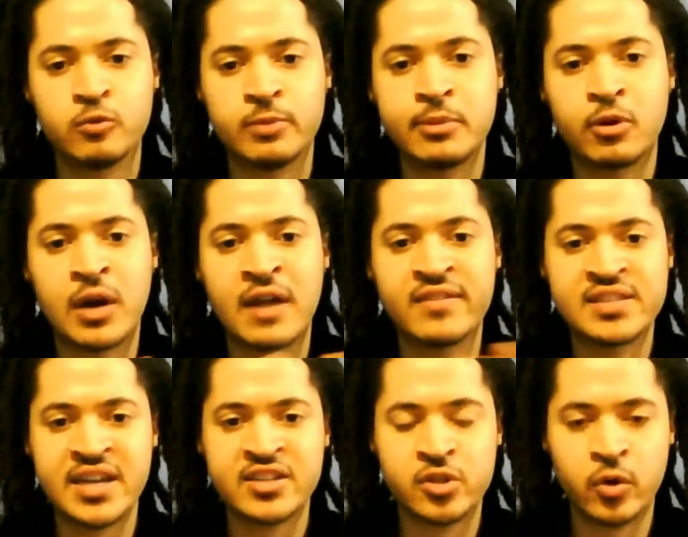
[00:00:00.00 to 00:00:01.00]
who people
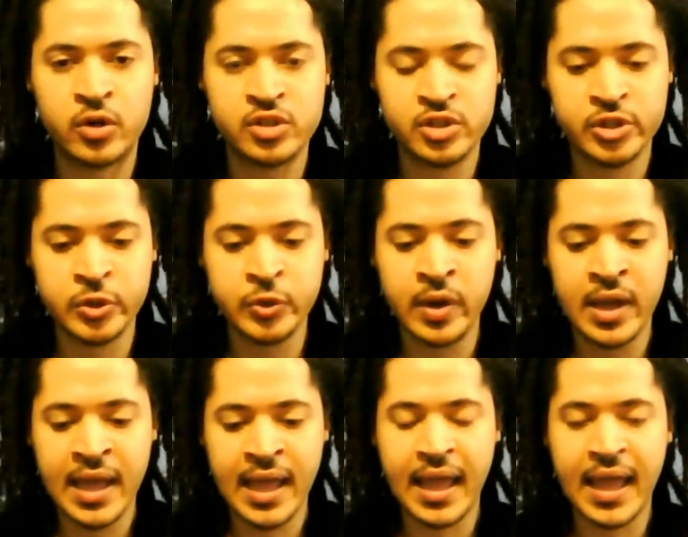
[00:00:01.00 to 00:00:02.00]
gravitate towards too,
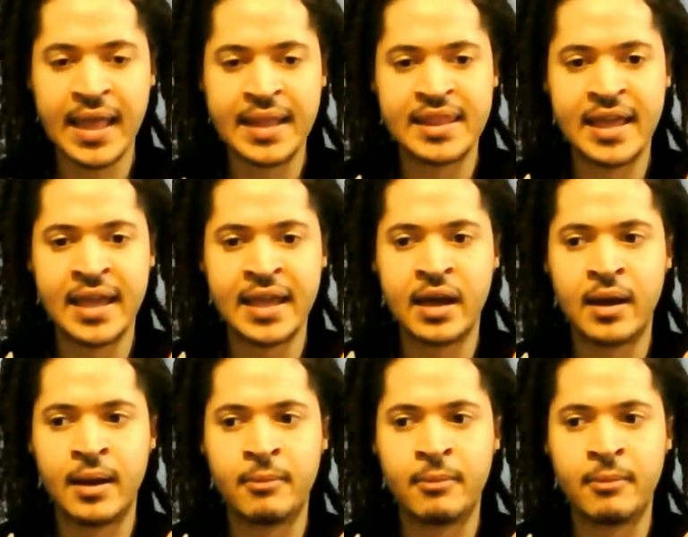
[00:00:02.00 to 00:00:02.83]
and they